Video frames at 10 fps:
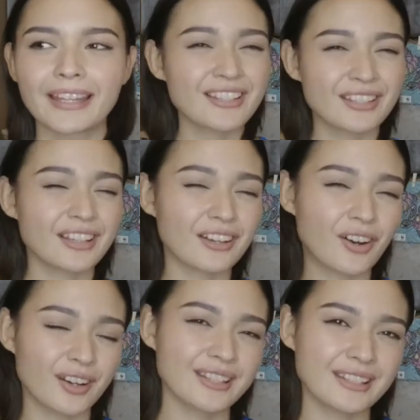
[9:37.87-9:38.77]
It's a
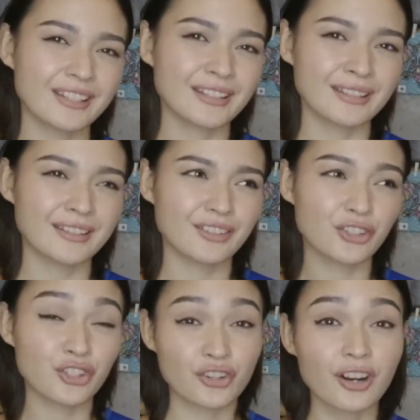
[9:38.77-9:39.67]
constant
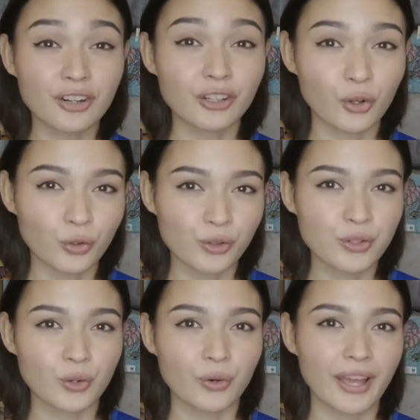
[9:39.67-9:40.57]
struggle
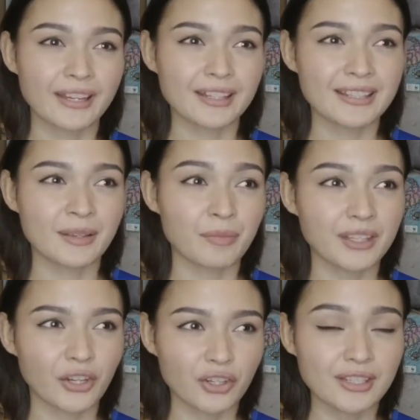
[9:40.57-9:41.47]
also, and it's something
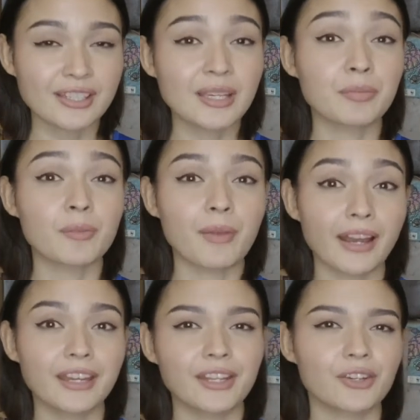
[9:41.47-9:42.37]
that you need to keep
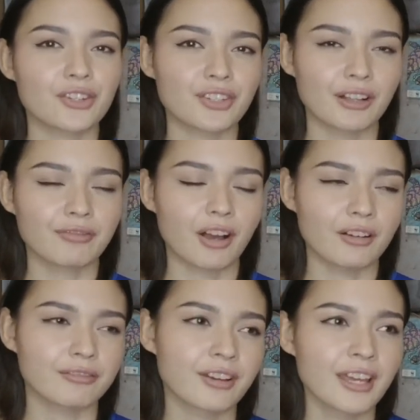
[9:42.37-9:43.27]
reminding yourself
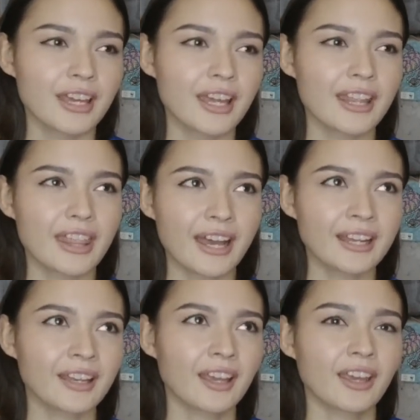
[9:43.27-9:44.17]
of,
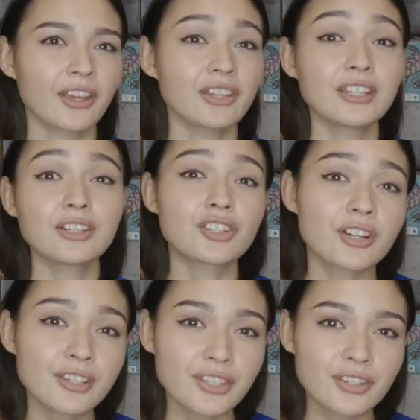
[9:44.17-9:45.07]
that you need to
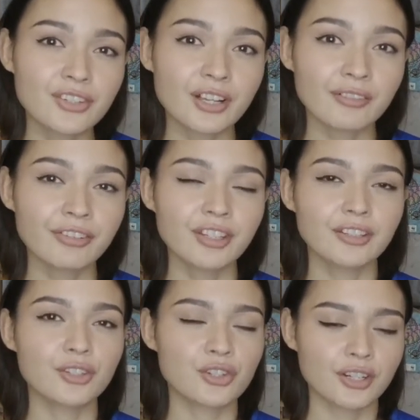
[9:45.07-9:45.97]
trust yourself, you need
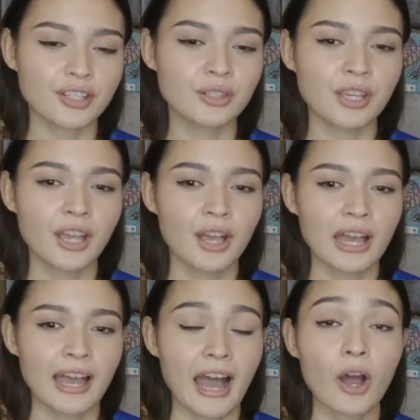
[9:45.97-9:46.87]
to trust
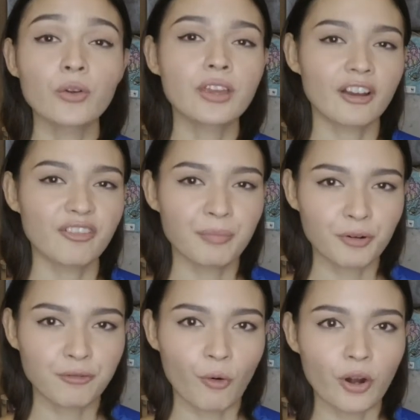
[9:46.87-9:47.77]
how you have
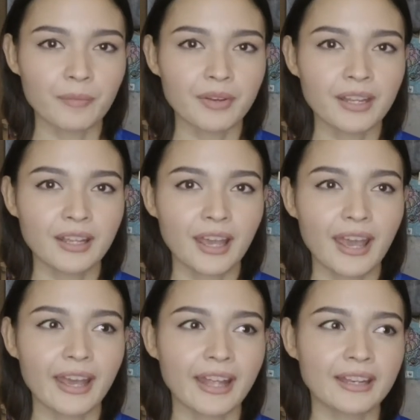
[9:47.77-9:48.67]
performed,
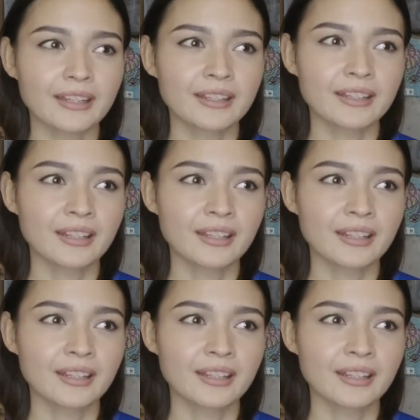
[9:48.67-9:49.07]
and